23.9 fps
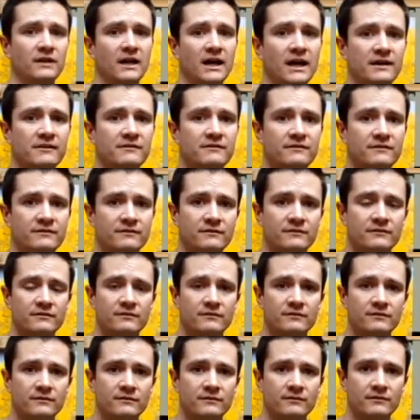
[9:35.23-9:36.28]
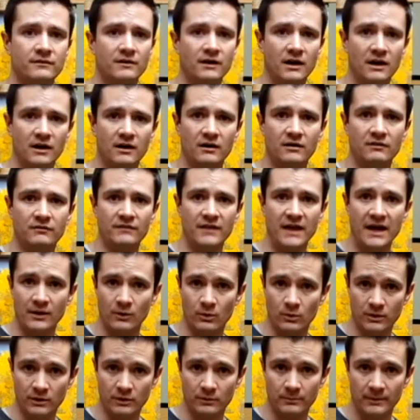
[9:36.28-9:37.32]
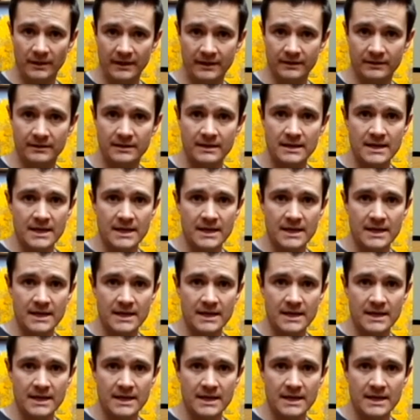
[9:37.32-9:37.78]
life of that oil paint.